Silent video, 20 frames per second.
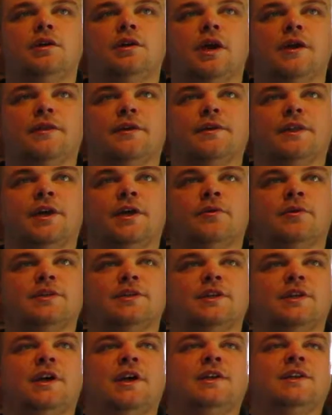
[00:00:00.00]
and that there
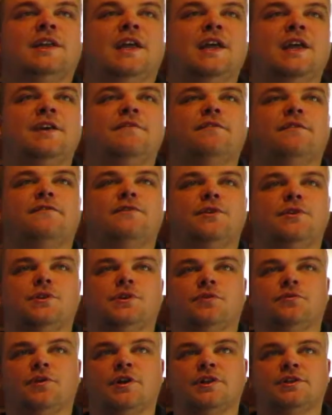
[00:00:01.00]
was a need for
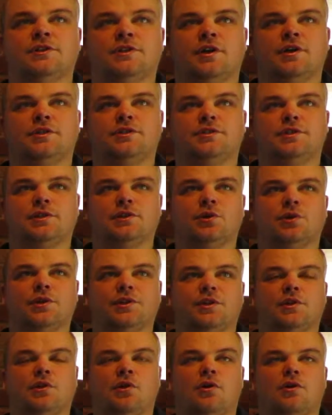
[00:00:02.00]
future research to look
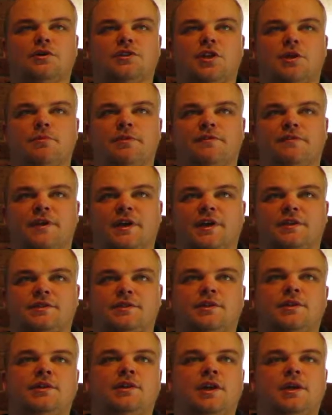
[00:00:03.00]
at the long-term
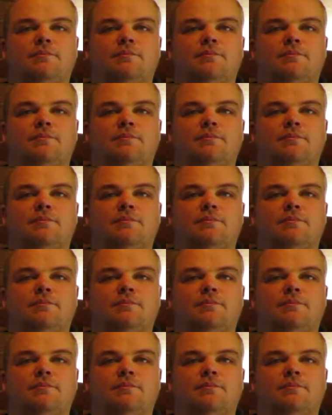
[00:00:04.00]
effects